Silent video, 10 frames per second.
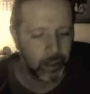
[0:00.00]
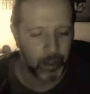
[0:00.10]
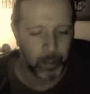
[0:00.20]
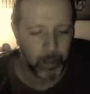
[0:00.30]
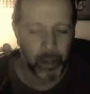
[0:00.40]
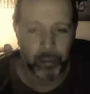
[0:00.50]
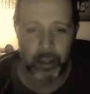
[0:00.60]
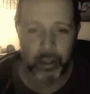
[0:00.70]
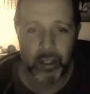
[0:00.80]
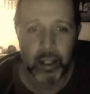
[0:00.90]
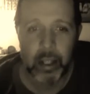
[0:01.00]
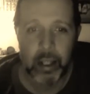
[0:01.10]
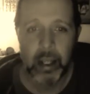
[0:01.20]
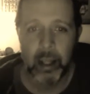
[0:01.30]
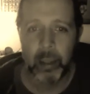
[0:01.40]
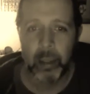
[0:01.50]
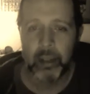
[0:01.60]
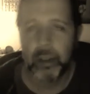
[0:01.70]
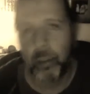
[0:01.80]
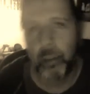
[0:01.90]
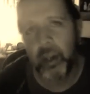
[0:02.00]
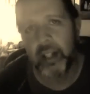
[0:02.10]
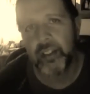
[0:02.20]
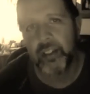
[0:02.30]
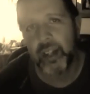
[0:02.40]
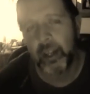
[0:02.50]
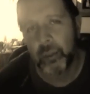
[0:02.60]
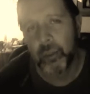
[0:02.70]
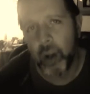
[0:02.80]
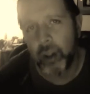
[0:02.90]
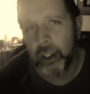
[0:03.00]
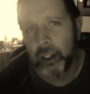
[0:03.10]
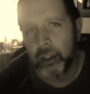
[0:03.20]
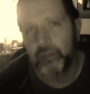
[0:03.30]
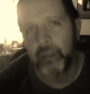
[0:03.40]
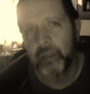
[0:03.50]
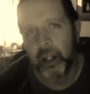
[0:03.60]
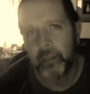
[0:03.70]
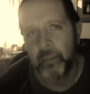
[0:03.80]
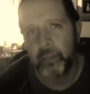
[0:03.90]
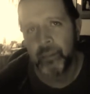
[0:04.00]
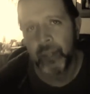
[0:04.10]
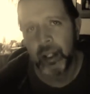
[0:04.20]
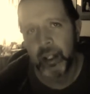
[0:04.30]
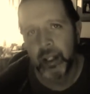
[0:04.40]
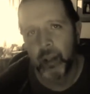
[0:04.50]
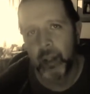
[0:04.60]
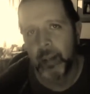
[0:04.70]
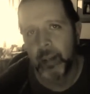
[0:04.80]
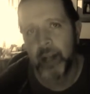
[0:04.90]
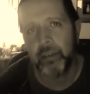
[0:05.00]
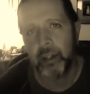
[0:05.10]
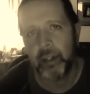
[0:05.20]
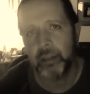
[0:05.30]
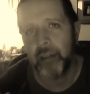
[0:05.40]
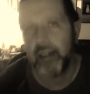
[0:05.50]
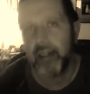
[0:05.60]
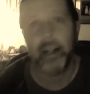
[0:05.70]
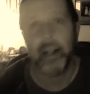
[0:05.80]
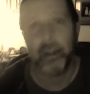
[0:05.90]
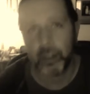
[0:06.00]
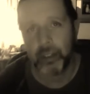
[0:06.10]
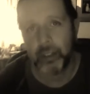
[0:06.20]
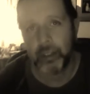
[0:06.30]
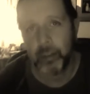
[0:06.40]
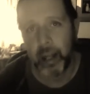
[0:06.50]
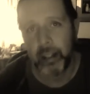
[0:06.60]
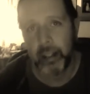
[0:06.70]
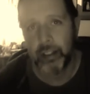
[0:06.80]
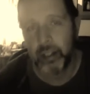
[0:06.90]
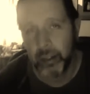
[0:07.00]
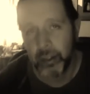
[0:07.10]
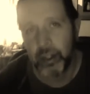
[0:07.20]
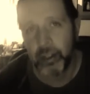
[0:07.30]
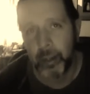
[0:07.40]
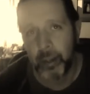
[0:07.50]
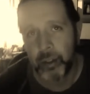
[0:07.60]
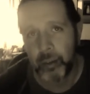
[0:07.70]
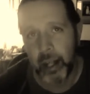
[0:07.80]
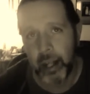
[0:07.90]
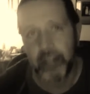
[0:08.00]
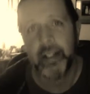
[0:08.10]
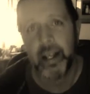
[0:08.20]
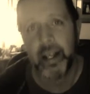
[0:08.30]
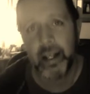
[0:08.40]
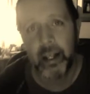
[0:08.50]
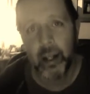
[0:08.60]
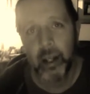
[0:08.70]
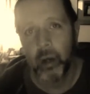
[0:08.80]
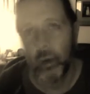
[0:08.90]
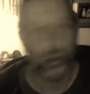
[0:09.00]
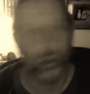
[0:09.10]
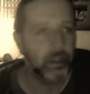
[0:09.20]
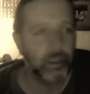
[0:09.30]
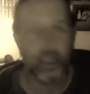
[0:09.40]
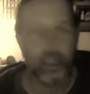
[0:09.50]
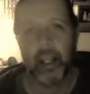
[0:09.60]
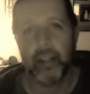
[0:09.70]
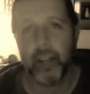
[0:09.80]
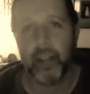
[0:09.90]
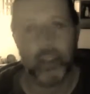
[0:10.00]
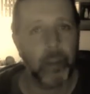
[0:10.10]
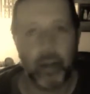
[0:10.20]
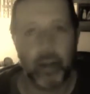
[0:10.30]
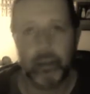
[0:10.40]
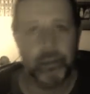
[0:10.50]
I'm paraphrasing. But the point is that it was all in good fun. You know, when he made fun of Fat Elvis back in the Delirious special back in the day, or singing things about,